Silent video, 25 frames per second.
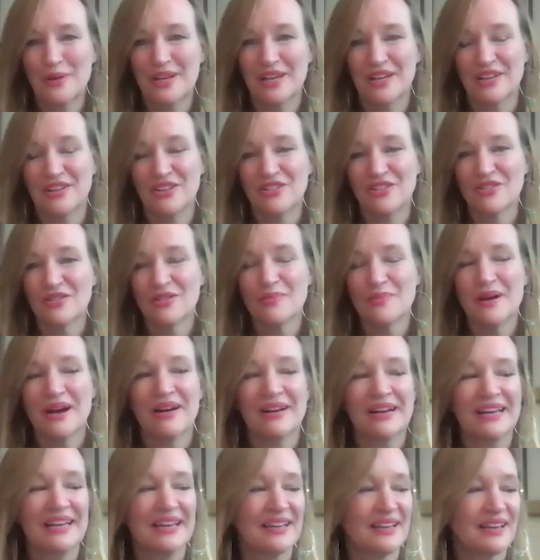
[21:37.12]
we can do
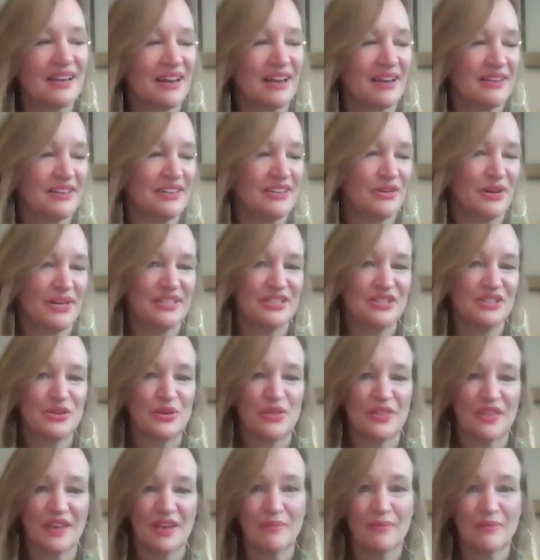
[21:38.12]
about it, I do
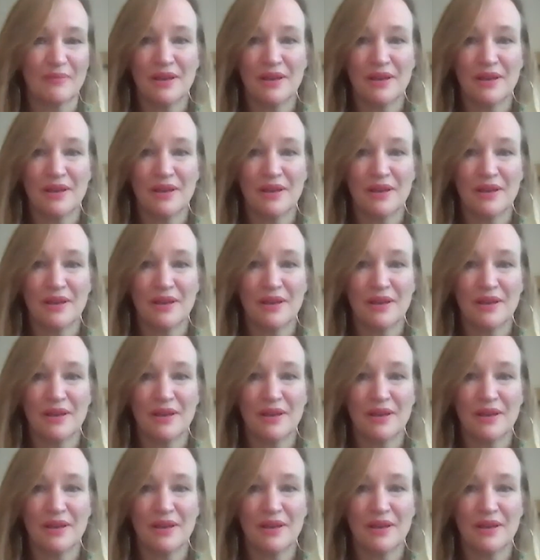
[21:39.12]
think